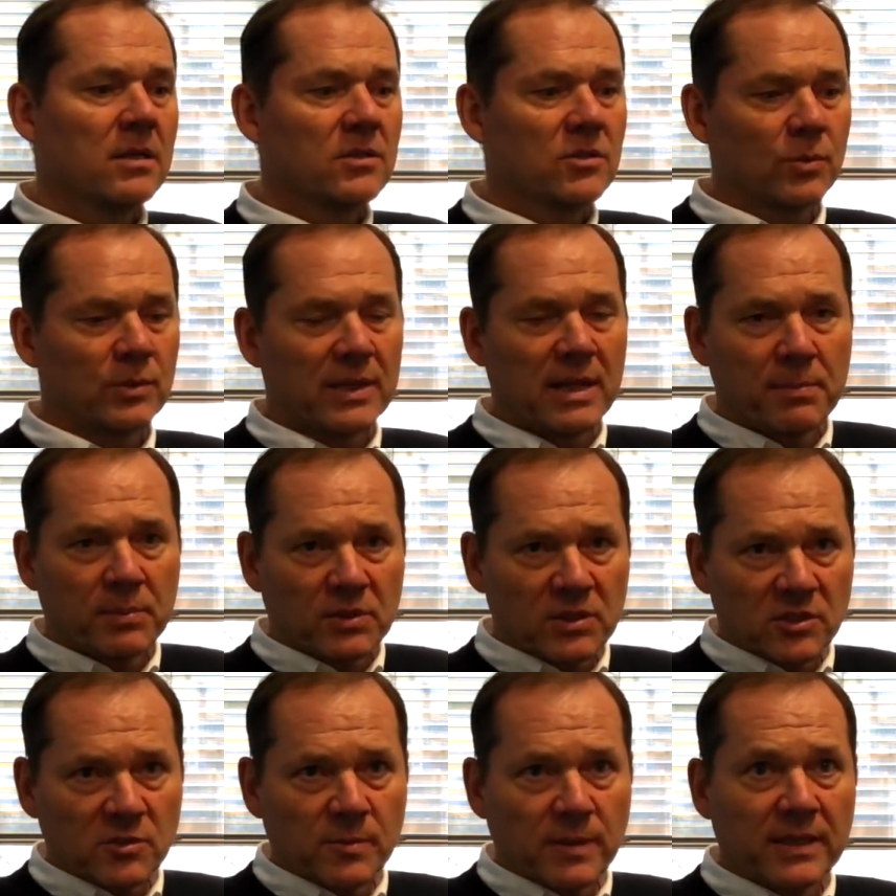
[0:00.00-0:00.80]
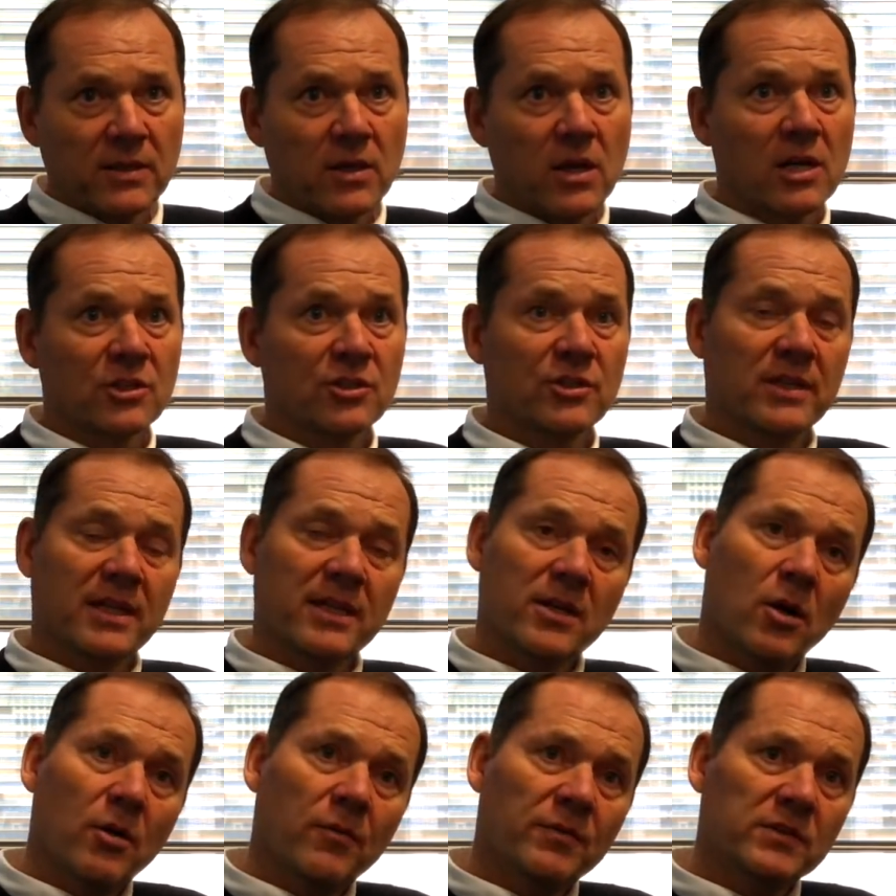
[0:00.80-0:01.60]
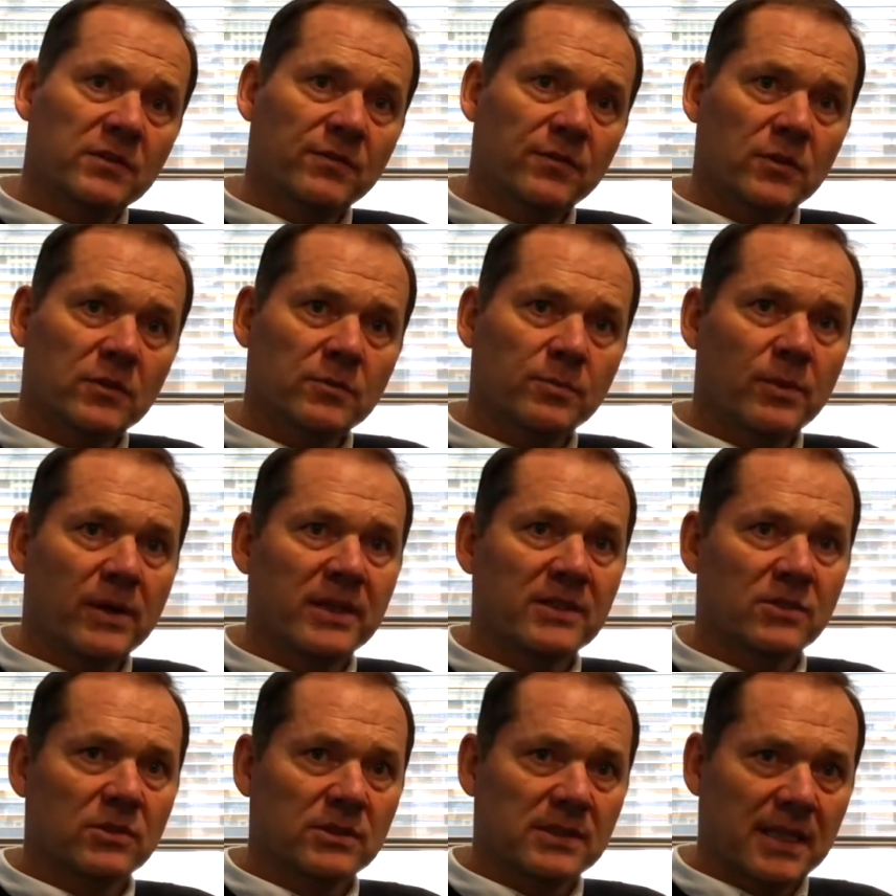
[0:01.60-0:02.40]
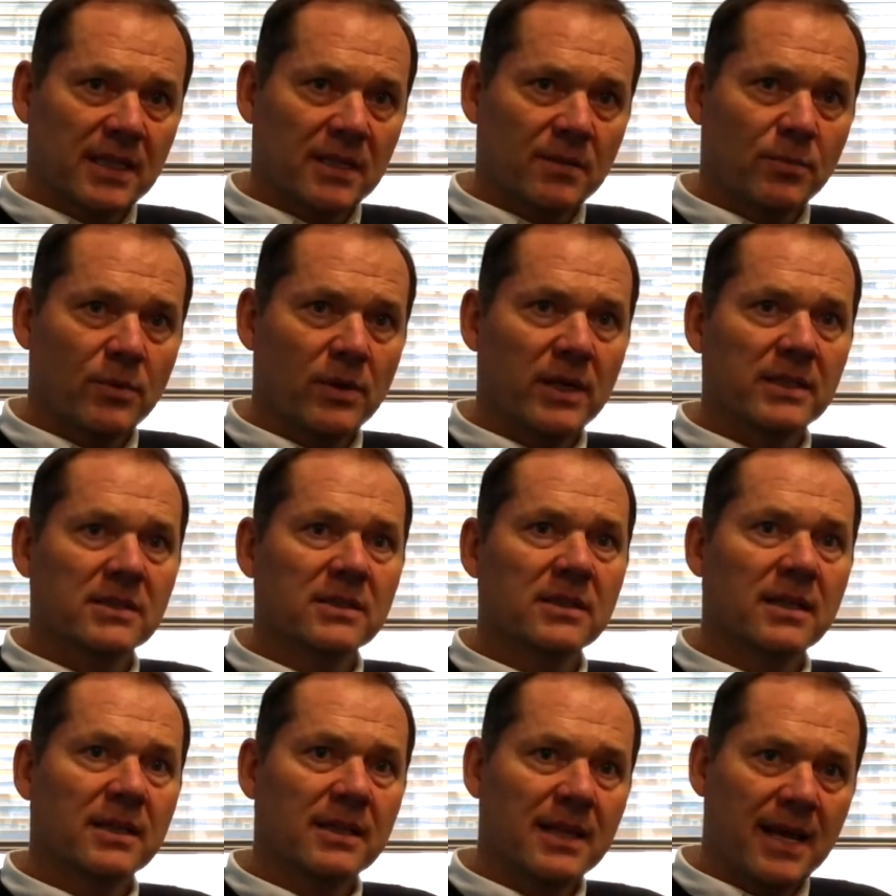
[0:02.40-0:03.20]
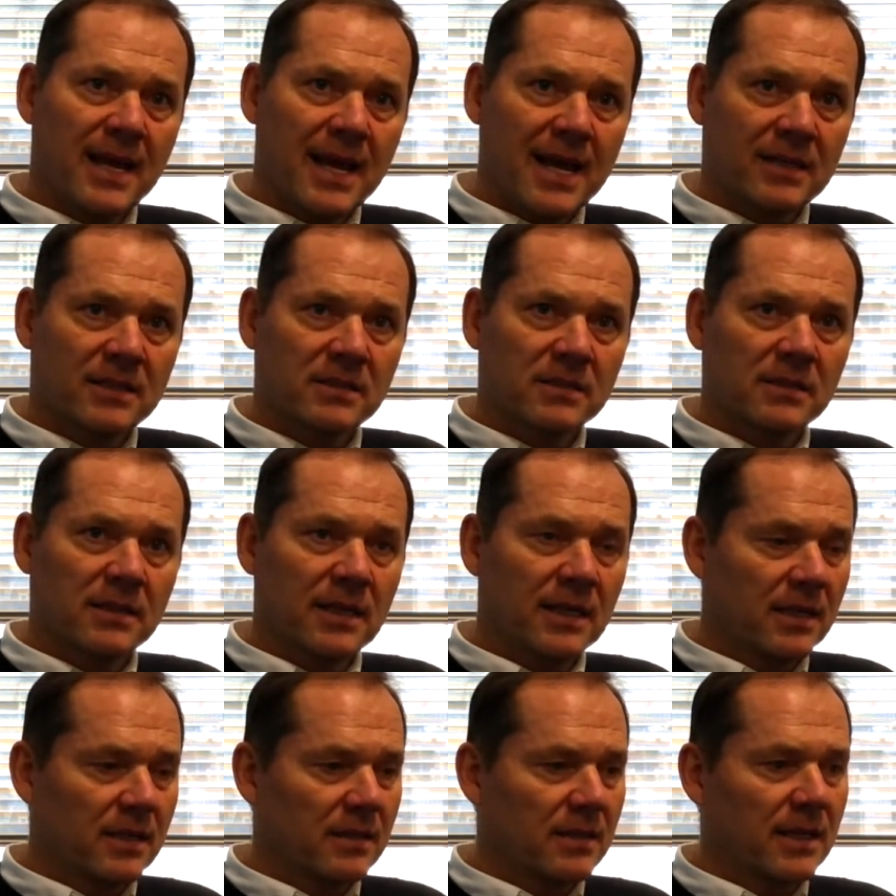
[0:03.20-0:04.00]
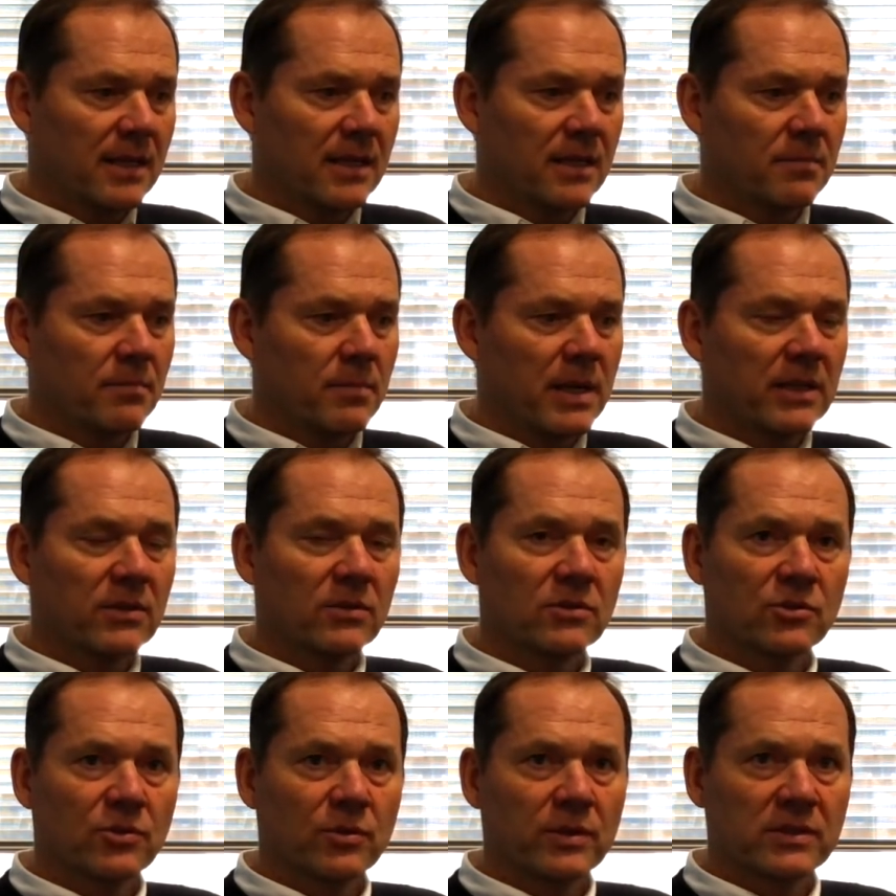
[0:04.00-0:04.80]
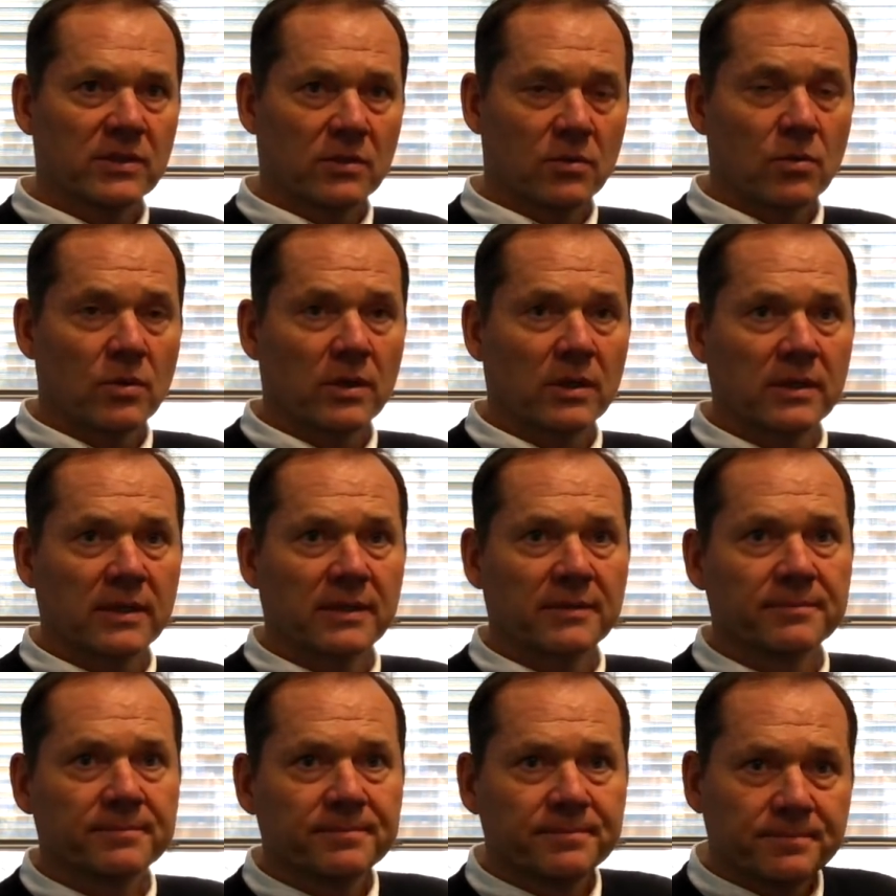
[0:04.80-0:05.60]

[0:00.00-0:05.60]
So when they participate in the auction, they know if it's first price or second price, and then they can make their choice accordingly.